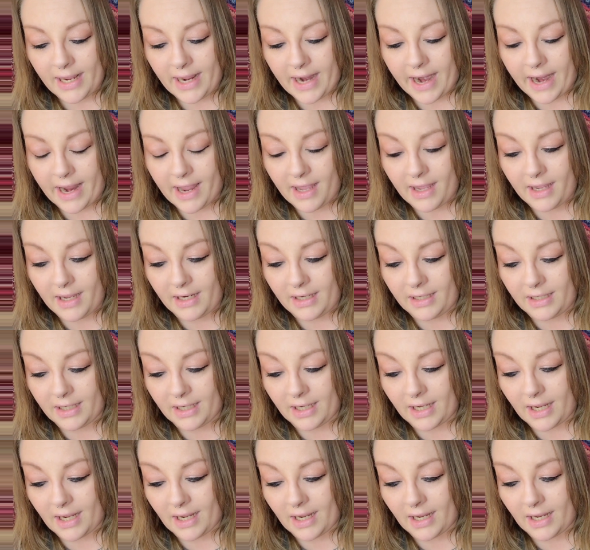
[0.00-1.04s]

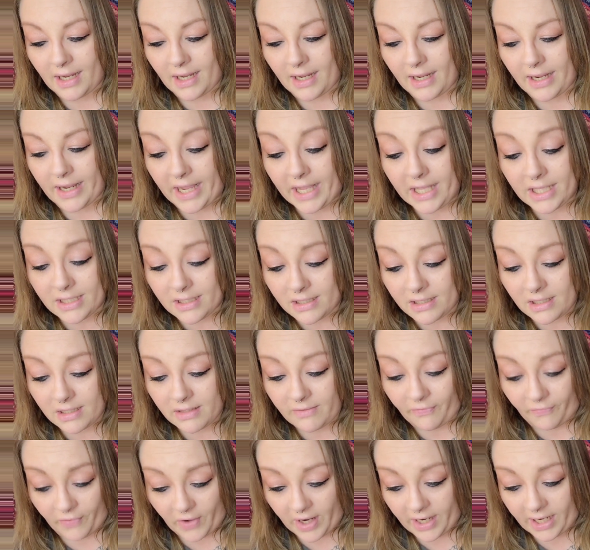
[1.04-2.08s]
and it's
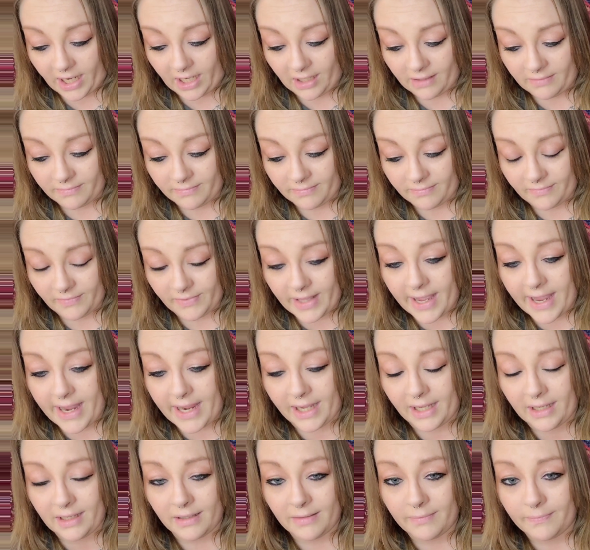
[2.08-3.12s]
funny.
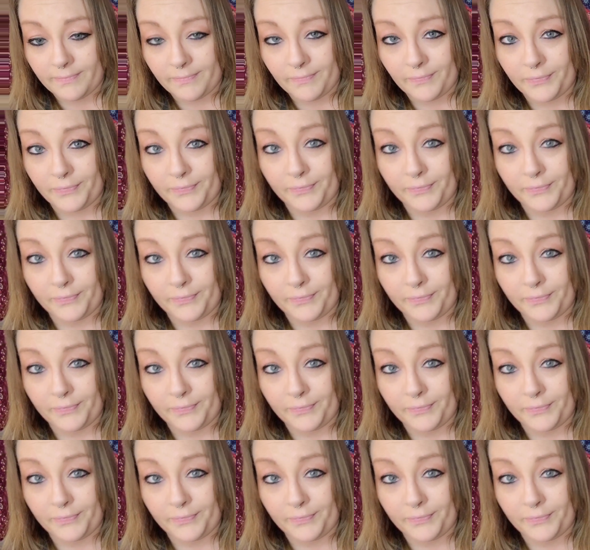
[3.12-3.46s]
Like,